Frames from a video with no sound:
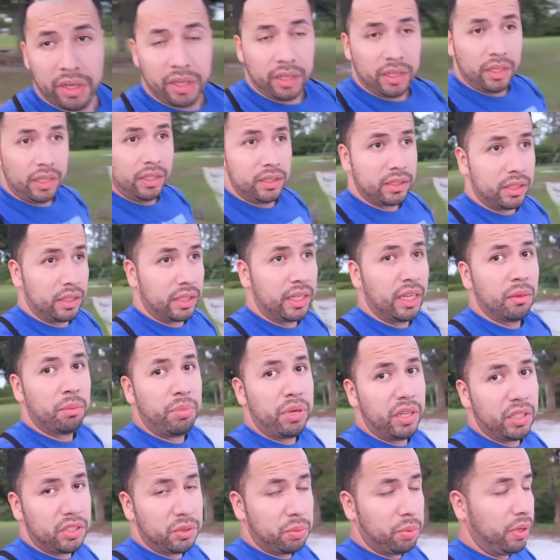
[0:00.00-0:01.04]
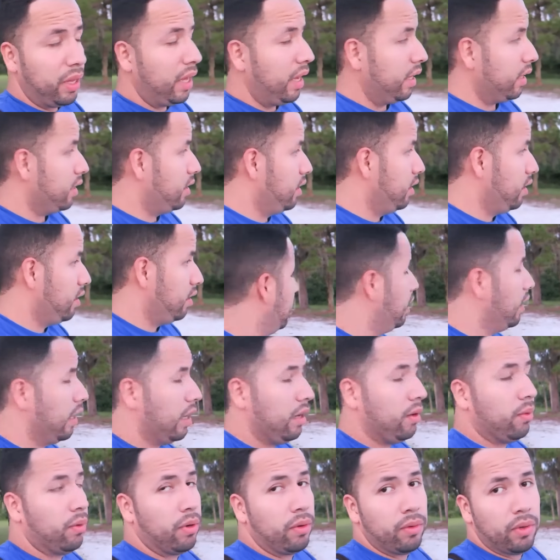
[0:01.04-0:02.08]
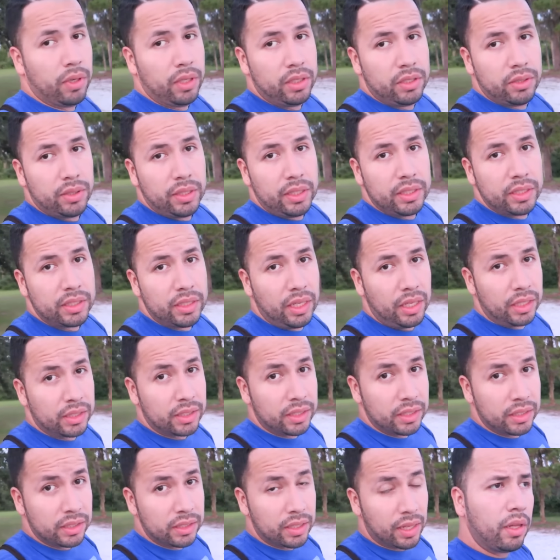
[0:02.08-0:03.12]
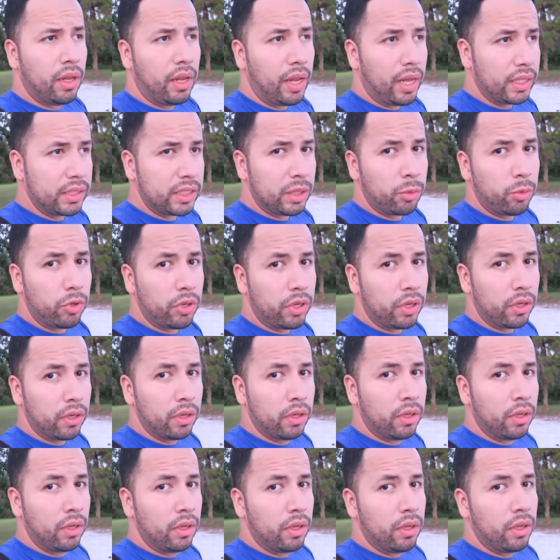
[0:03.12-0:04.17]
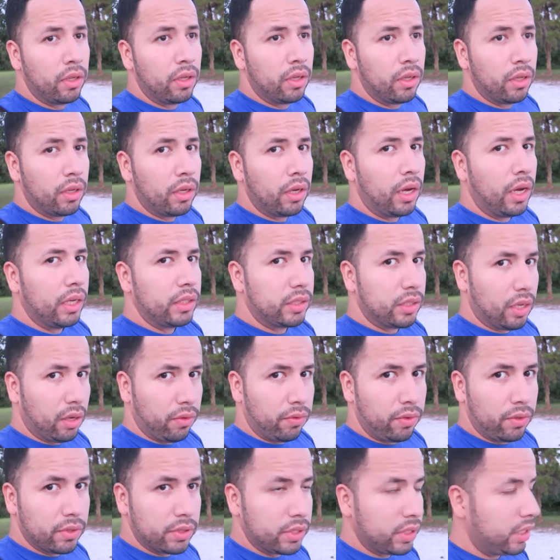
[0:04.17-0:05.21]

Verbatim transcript: but it's gonna get pitch black. And I don't wanna run into any snakes because last time we were here, I saw a few